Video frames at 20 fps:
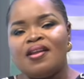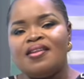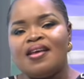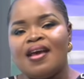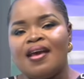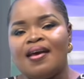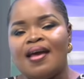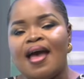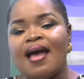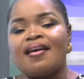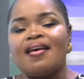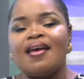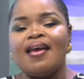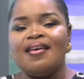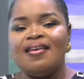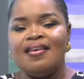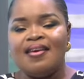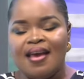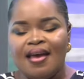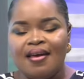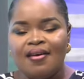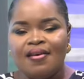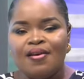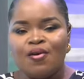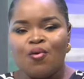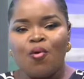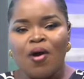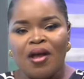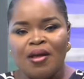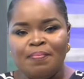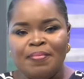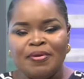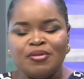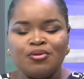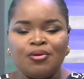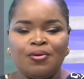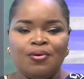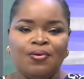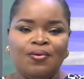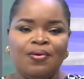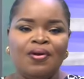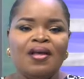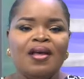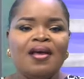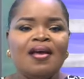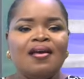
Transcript: de anka ye quite be so no.